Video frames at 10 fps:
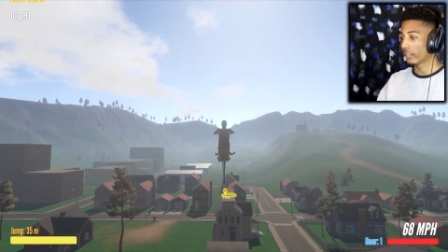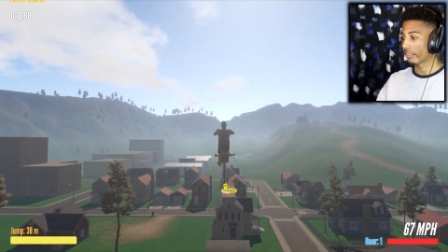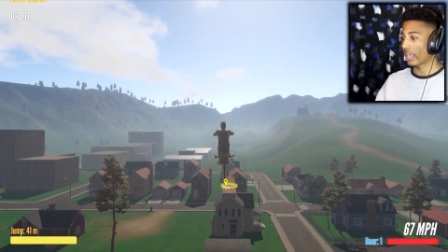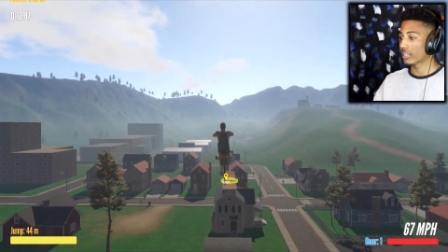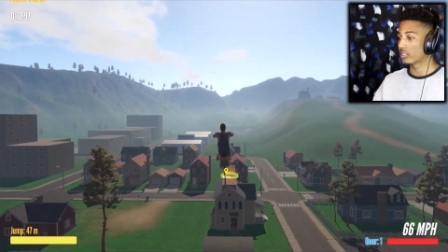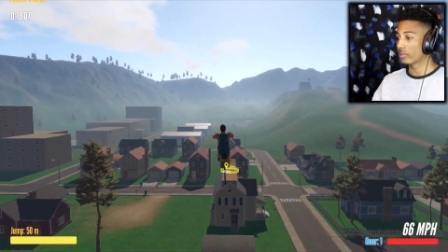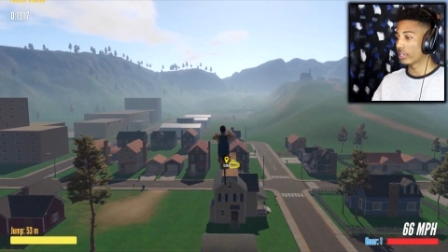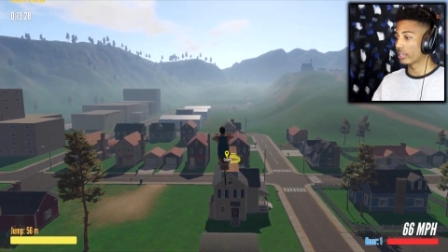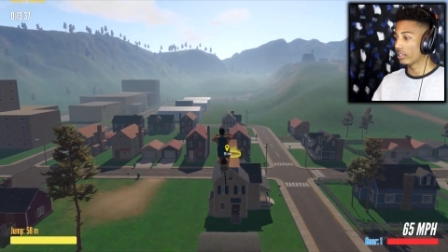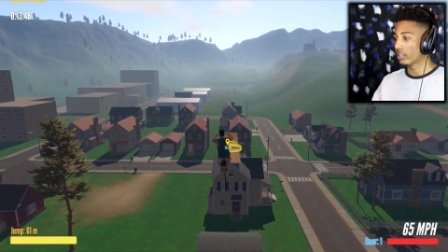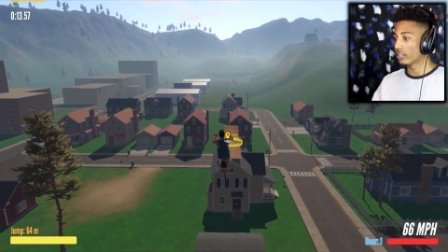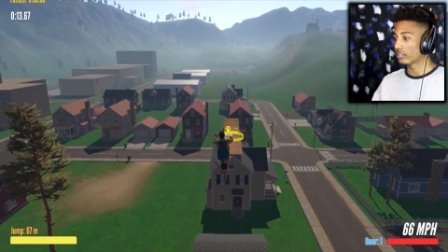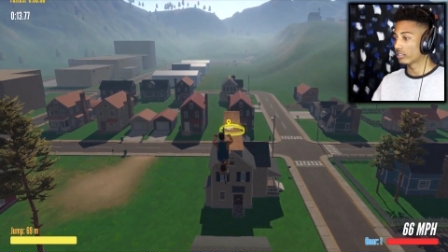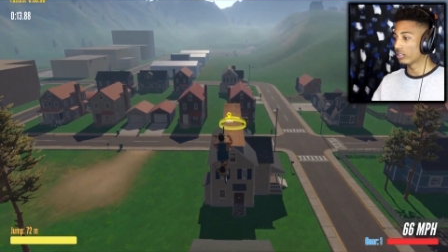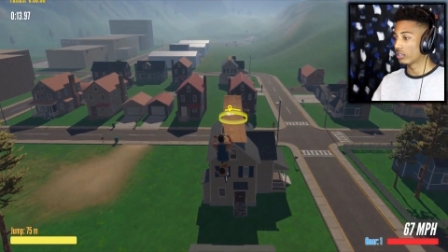That has to be it. This
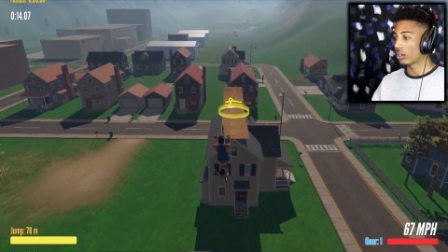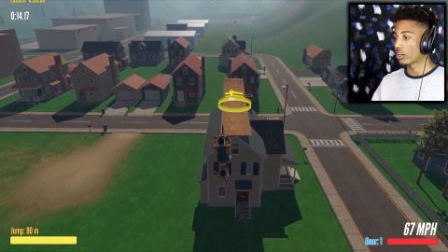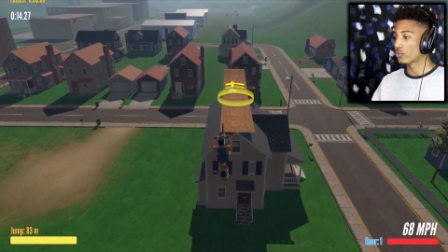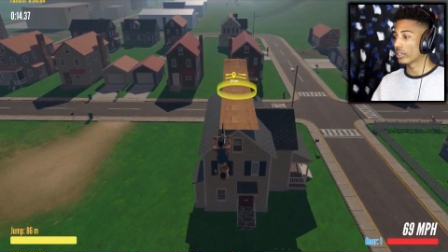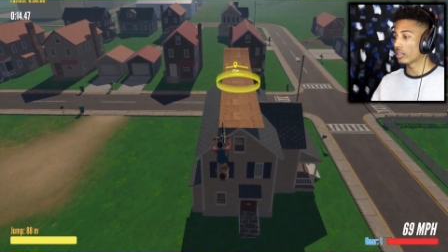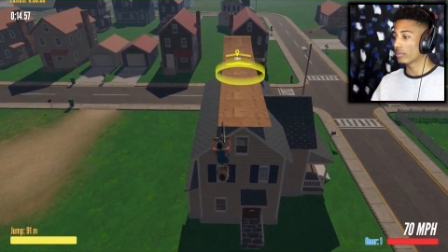are you kidding